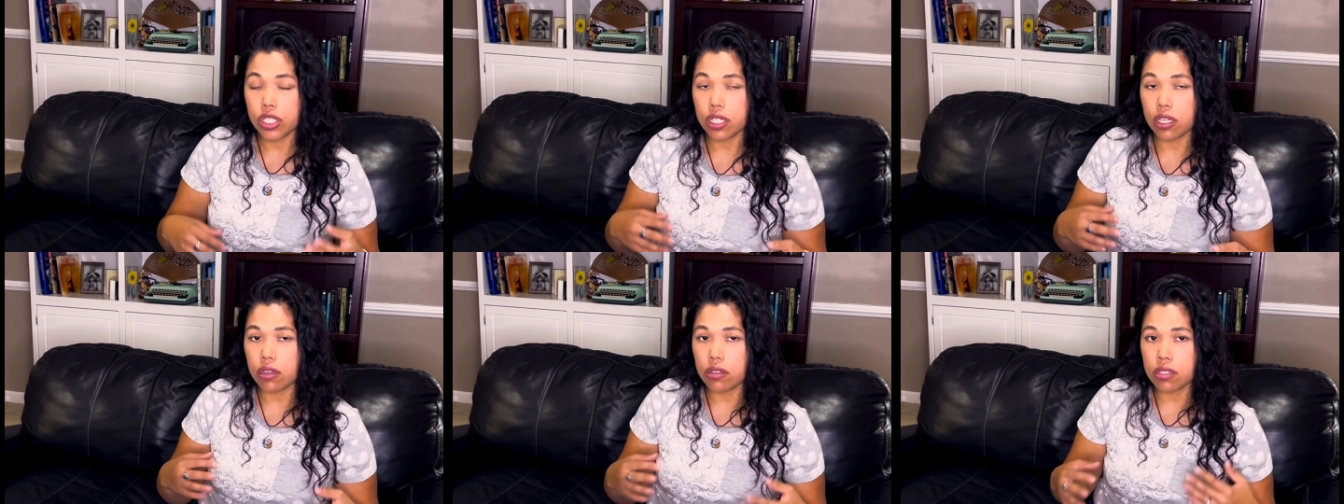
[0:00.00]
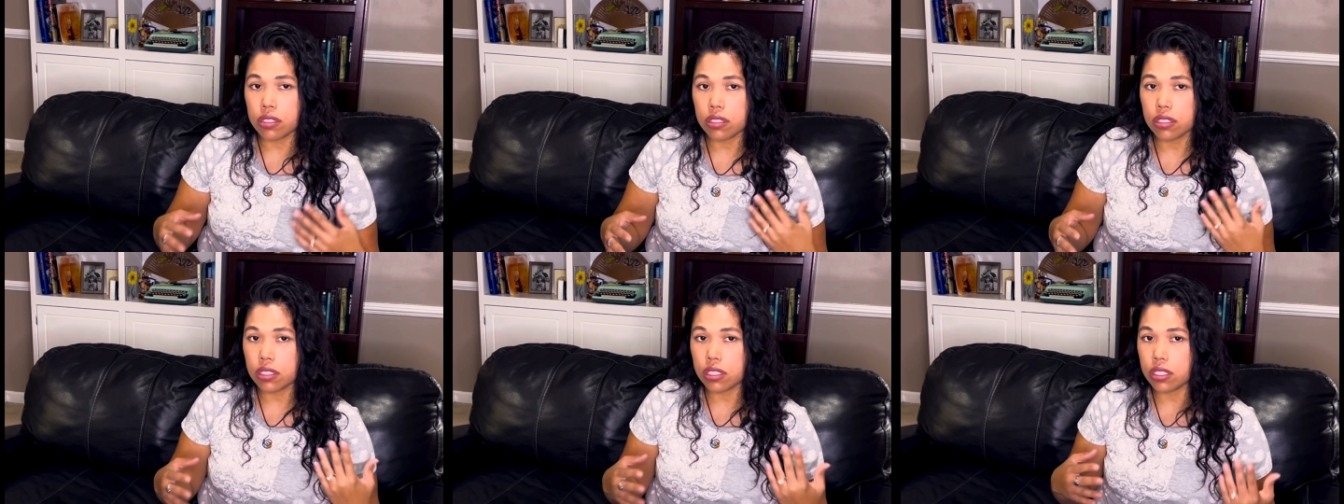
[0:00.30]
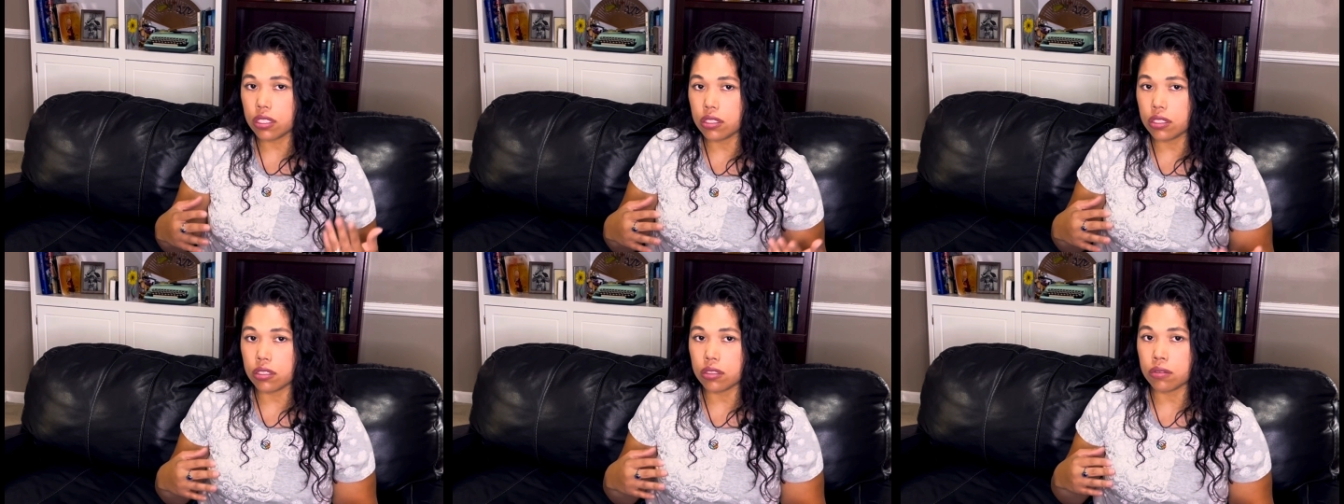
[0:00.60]
goes on a
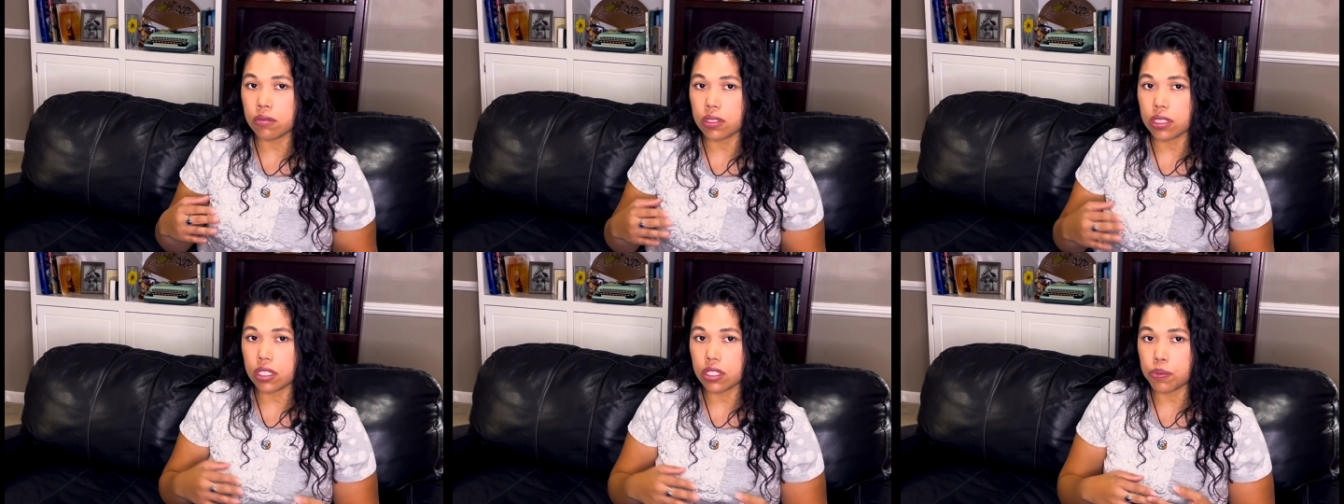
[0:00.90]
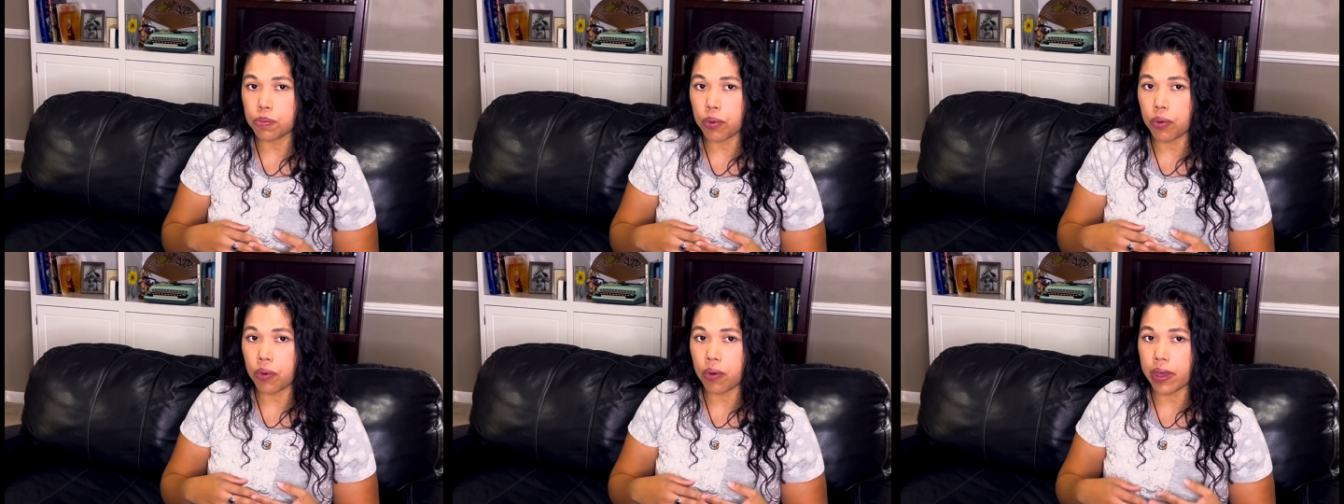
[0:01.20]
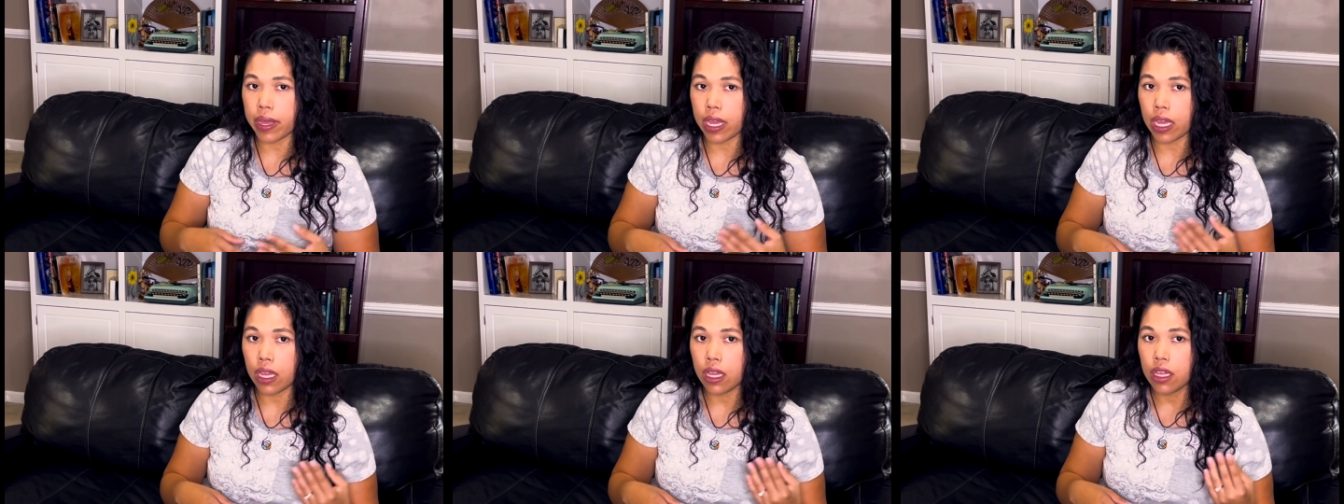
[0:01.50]
canoe with this
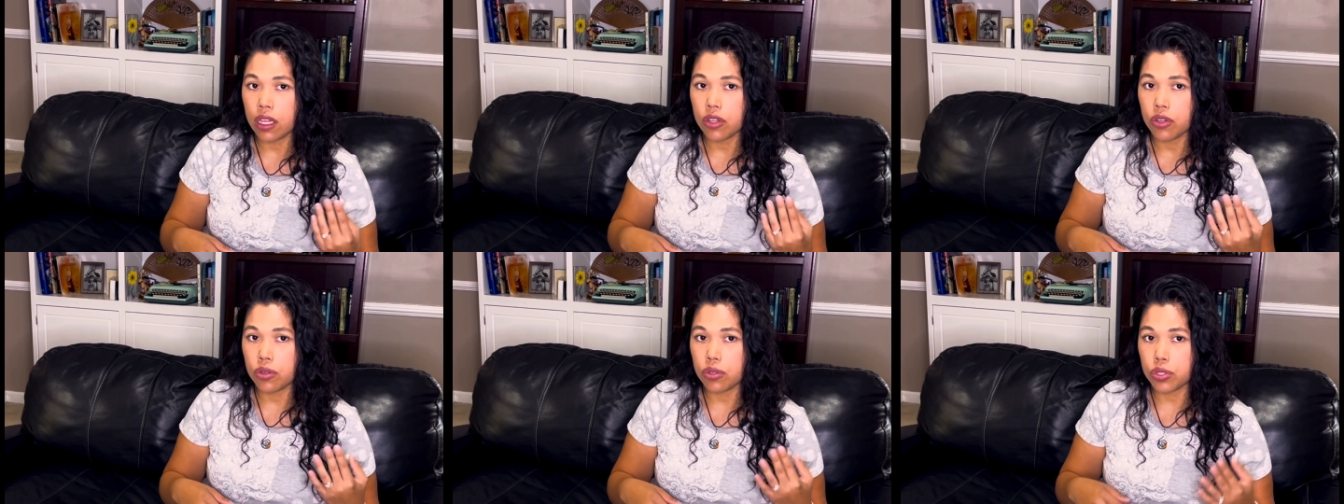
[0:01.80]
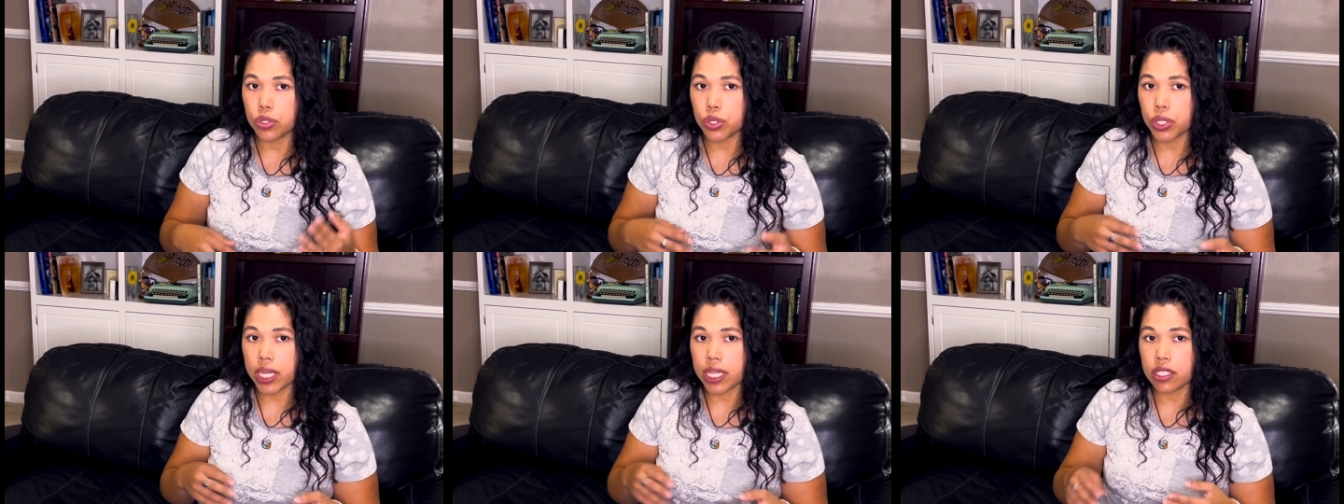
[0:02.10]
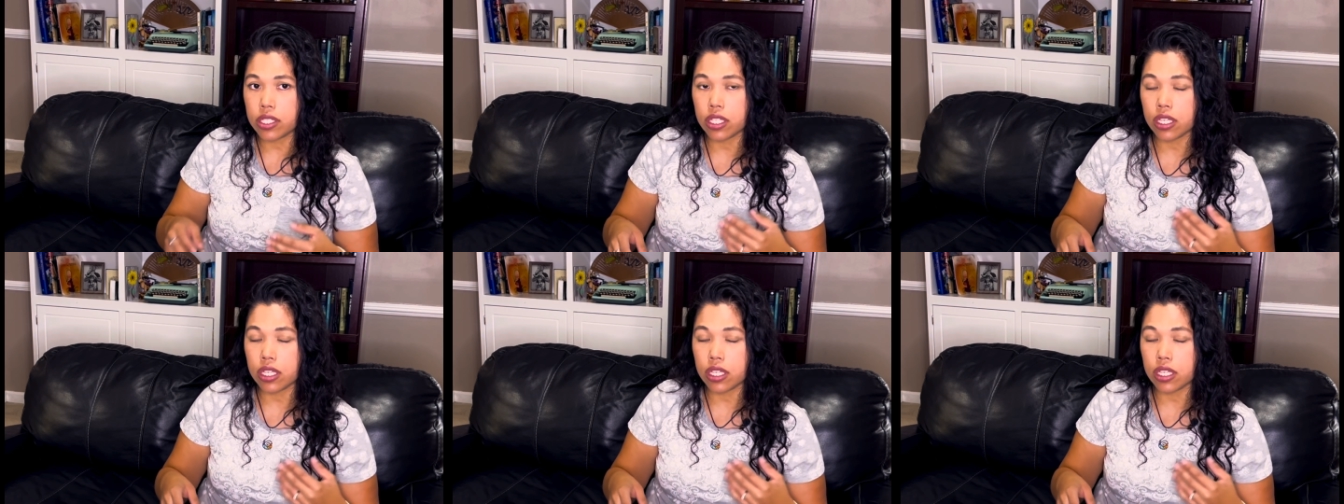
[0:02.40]
boy who tries to